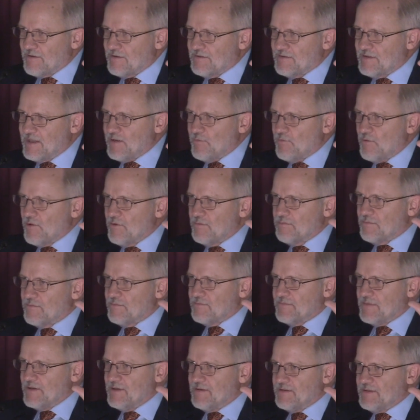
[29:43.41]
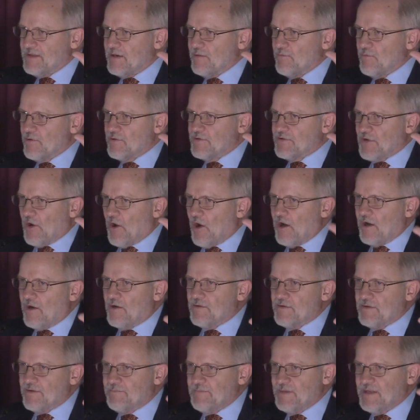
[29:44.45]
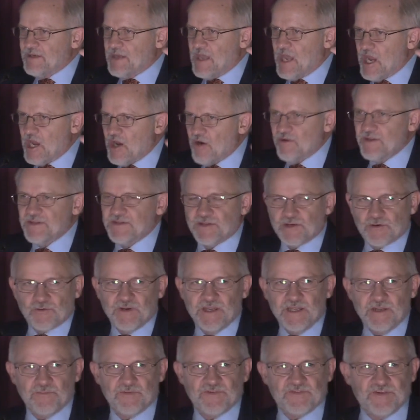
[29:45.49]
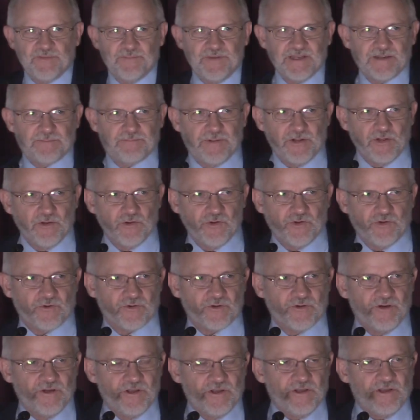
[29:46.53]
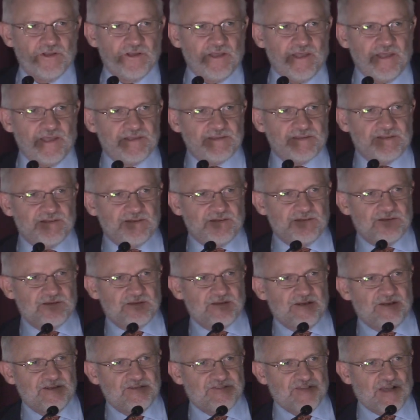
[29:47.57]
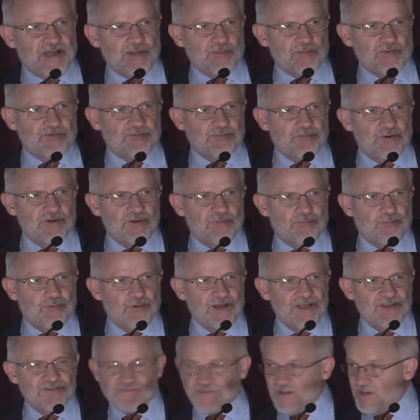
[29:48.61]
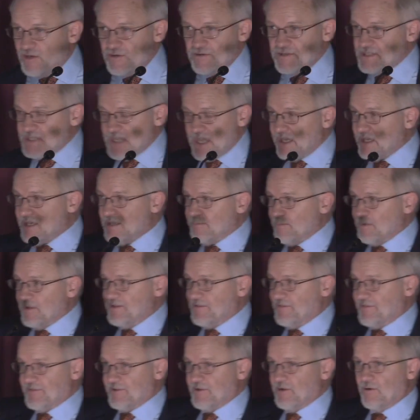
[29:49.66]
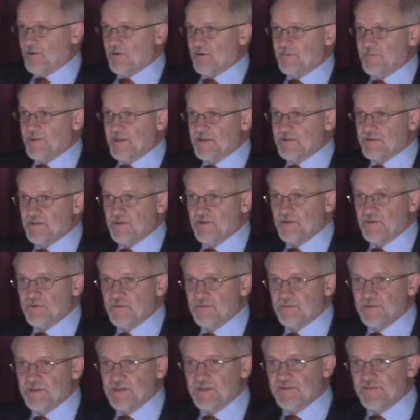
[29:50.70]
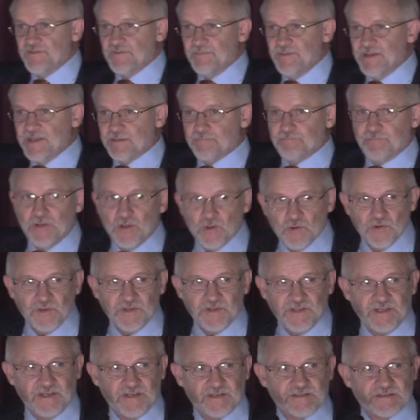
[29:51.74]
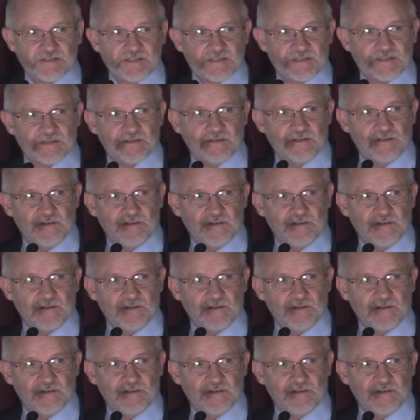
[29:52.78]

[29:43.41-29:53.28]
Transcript: they were they, they were taught. I mean, Herod the Great was a big builder, and the, the disciples were impressed, understandably so. I mean, you these big buildings